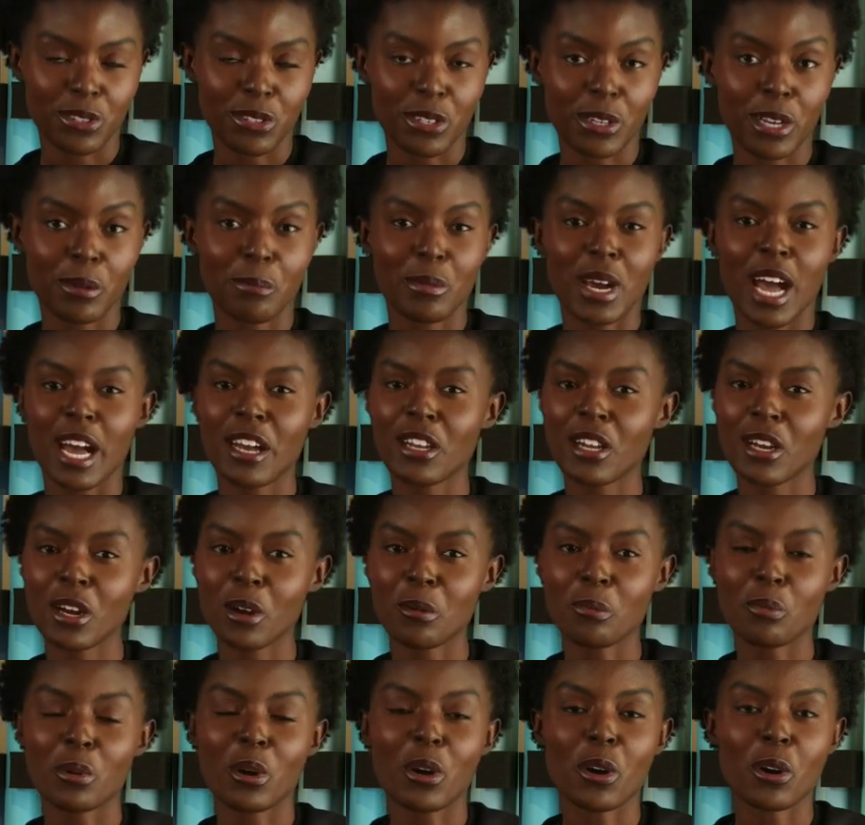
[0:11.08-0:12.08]
Imagine a
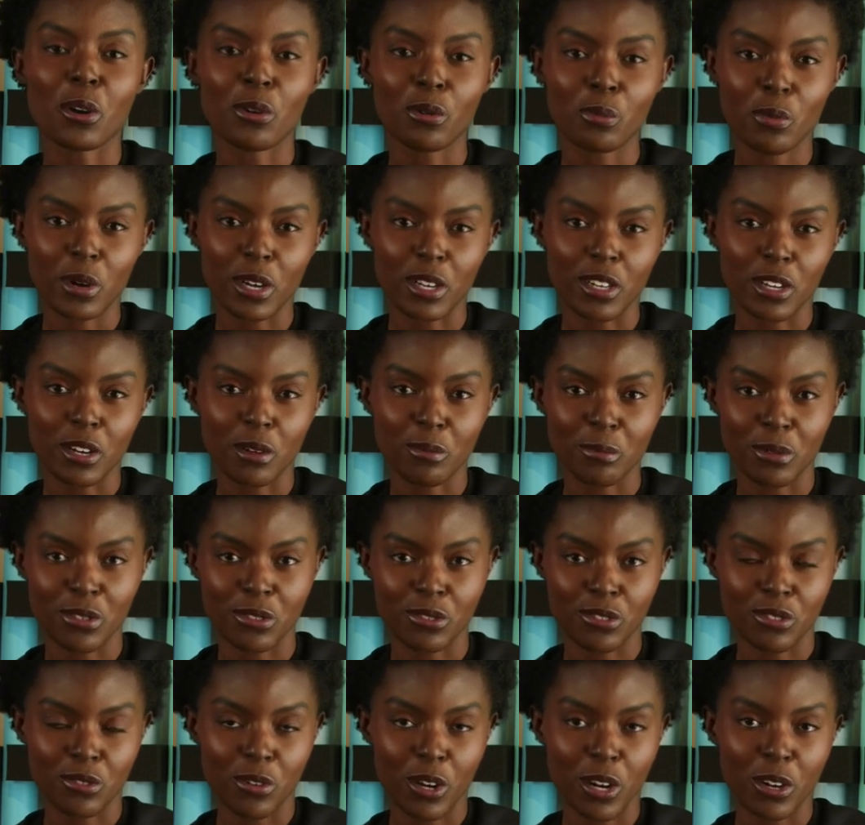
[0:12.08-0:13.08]
world where humans
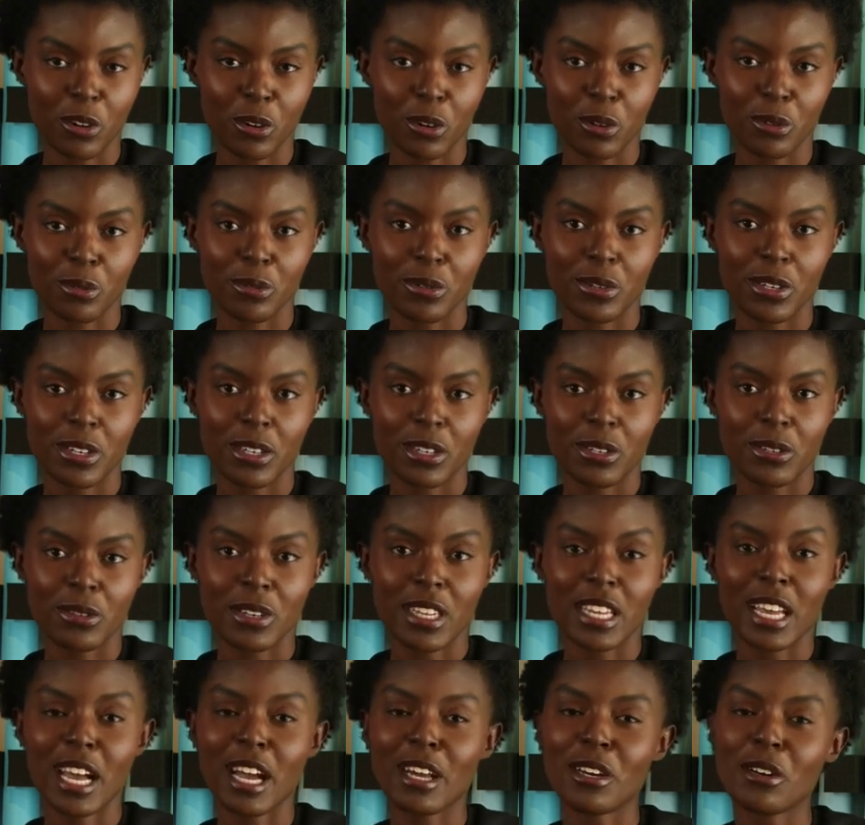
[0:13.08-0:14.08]
struggle,
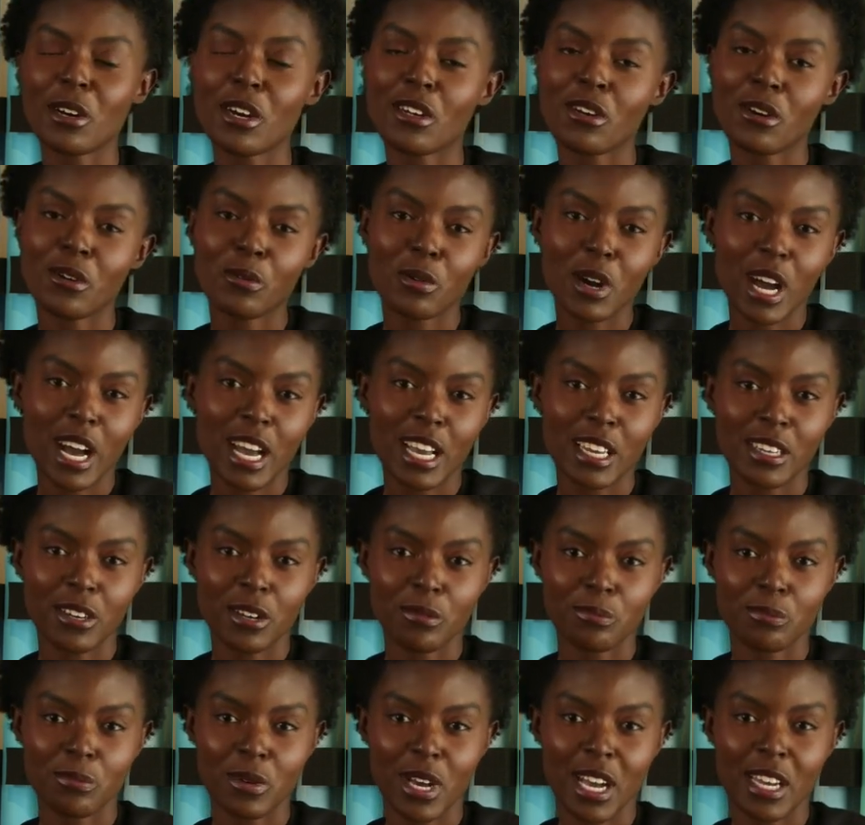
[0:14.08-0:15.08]
the endless grind
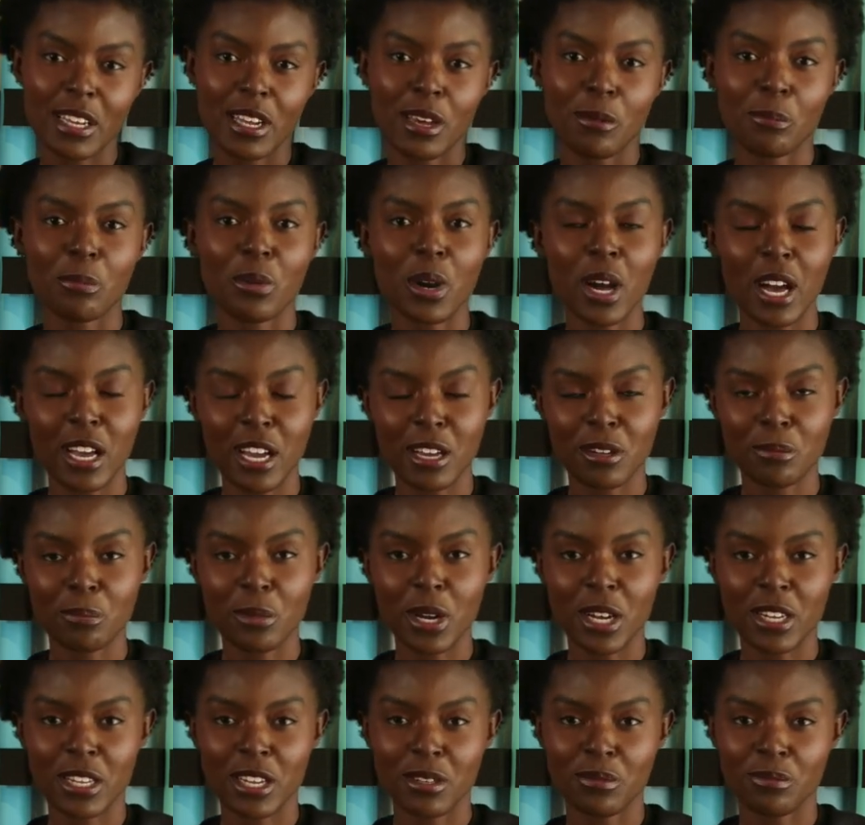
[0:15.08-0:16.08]
of finding product
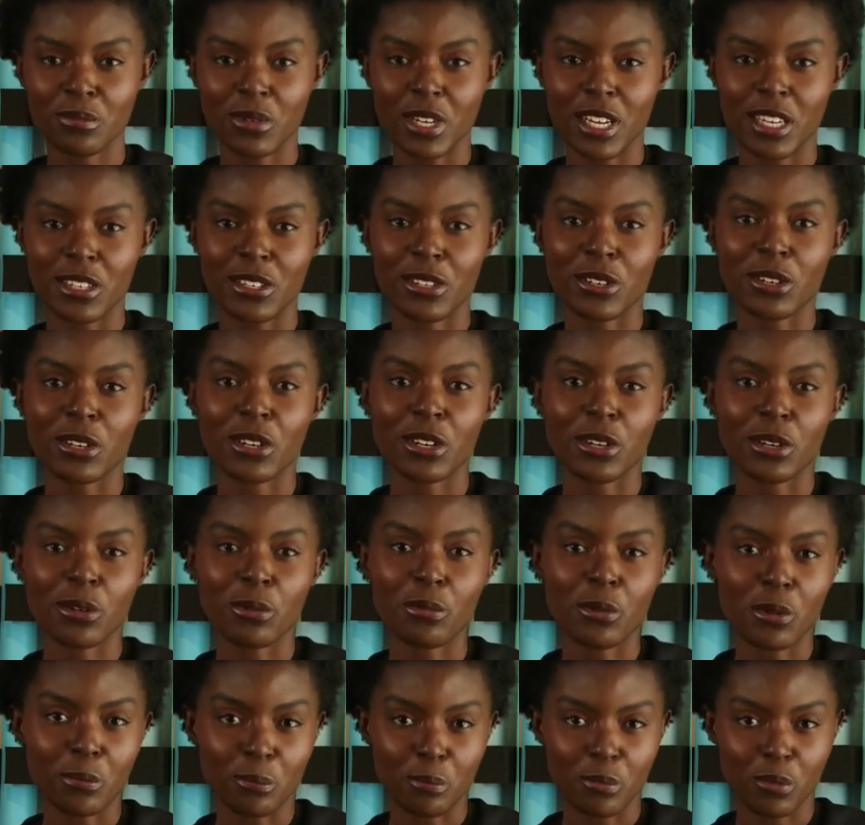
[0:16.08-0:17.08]
market fit,
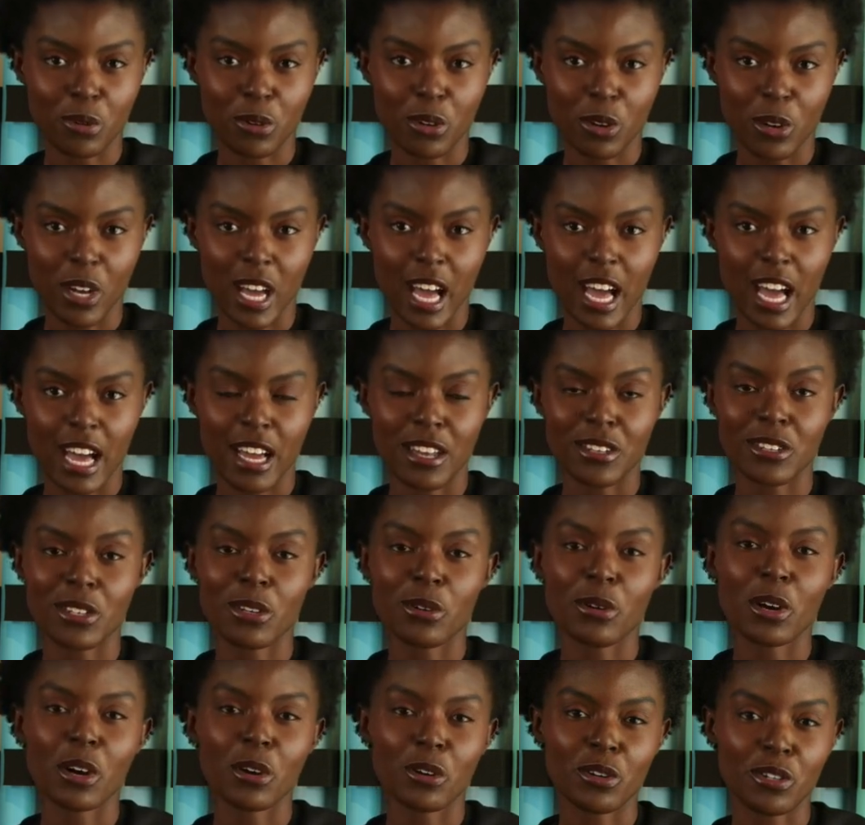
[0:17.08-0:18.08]
the brutal highs
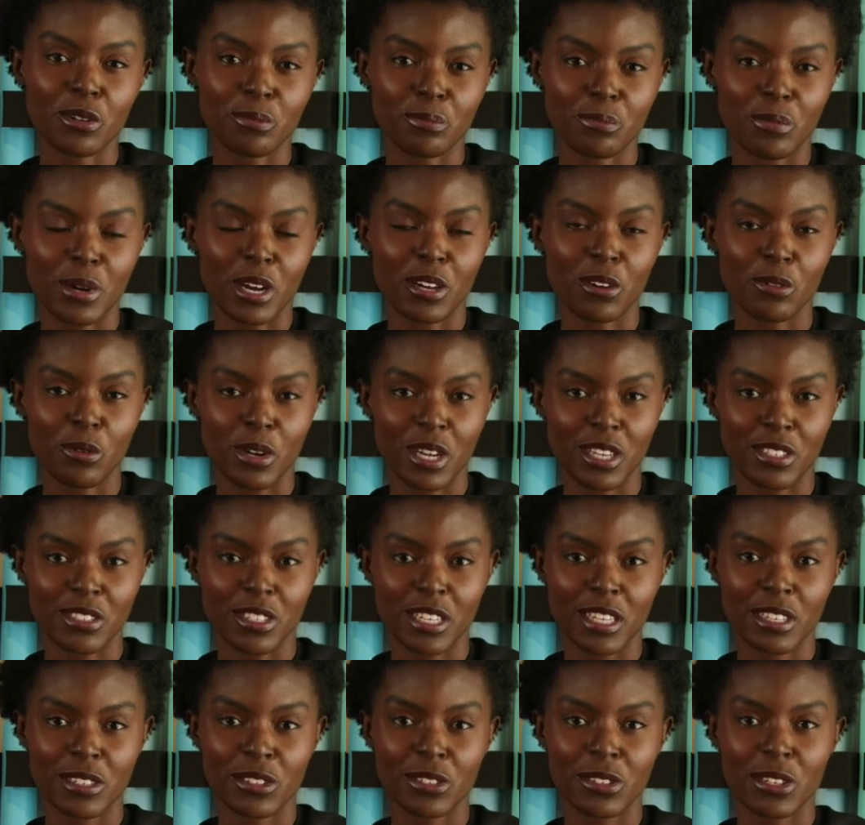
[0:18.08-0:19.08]
and lows of
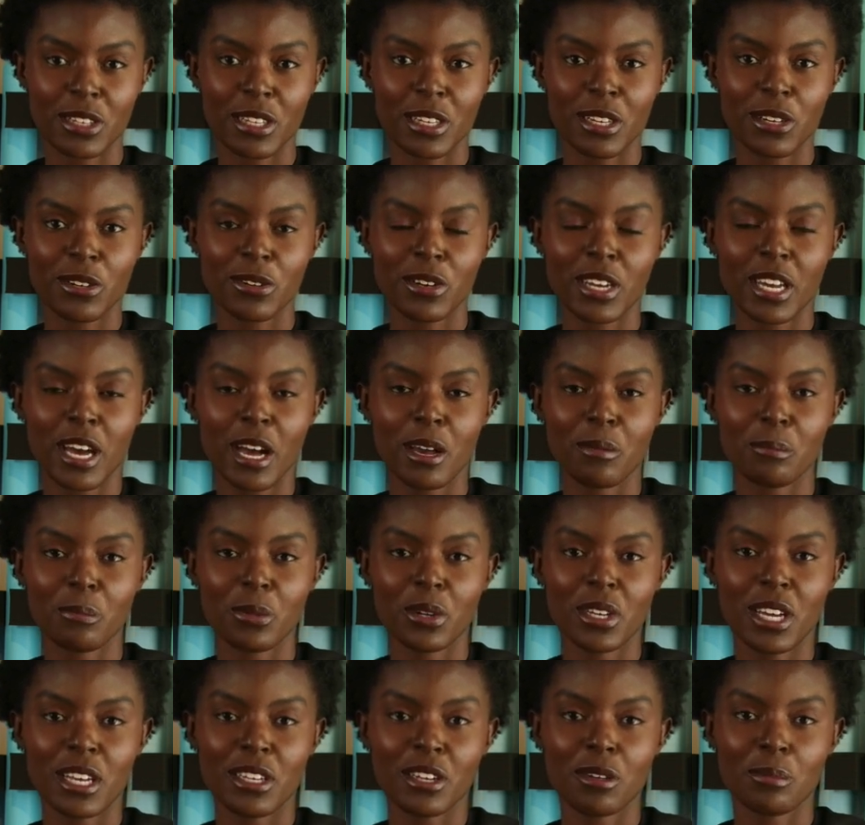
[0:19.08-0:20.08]
fundraising, the
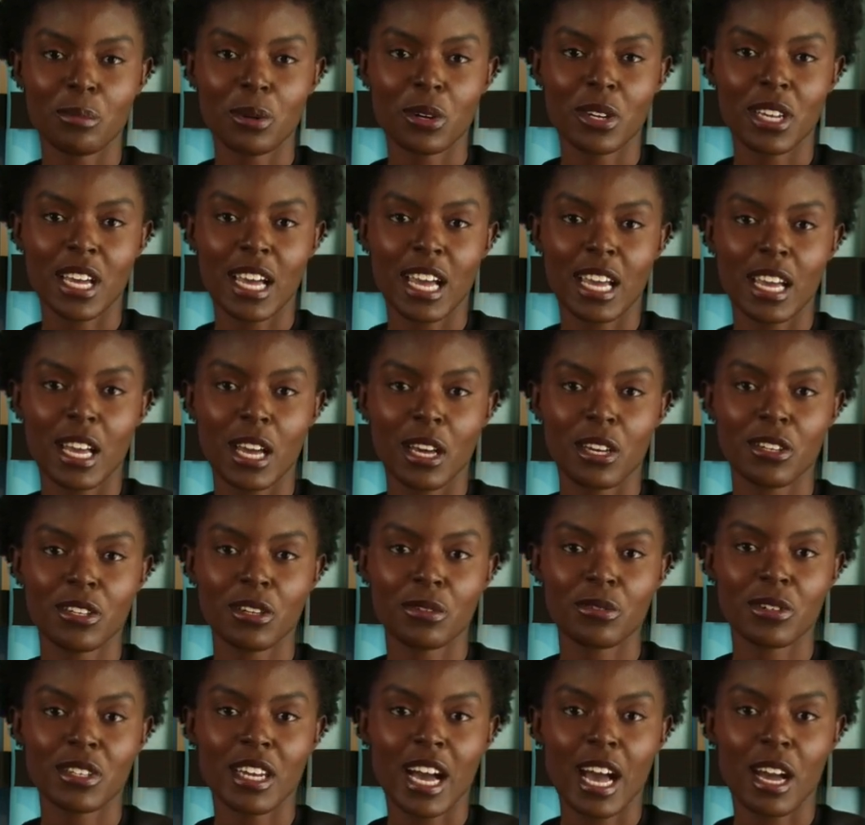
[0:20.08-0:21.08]
unpredictable chaos
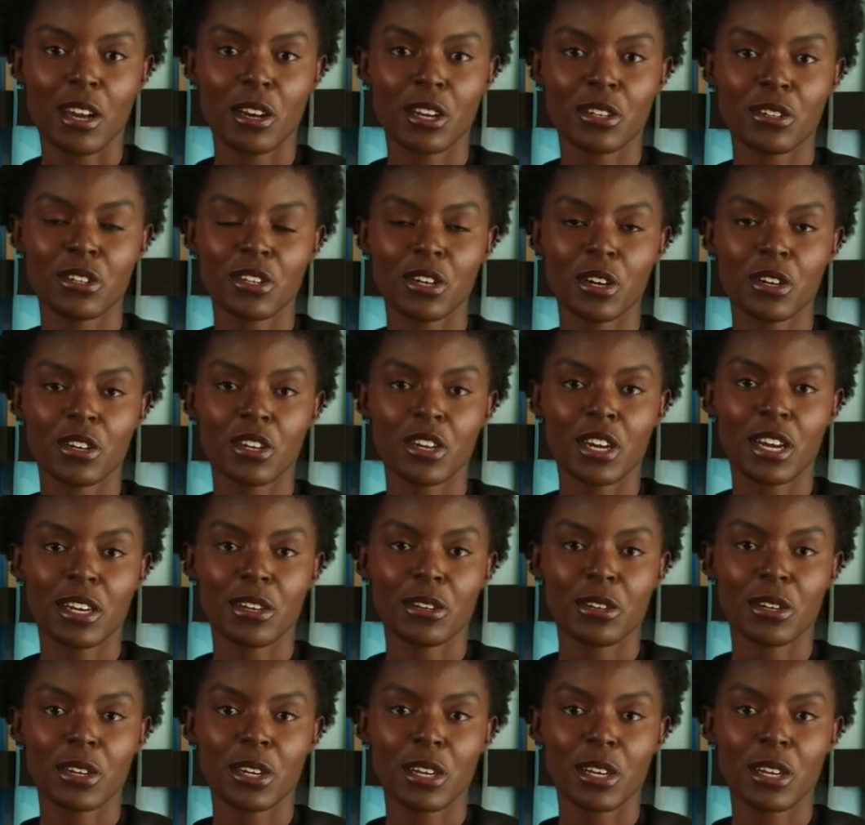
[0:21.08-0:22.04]
of talent searching.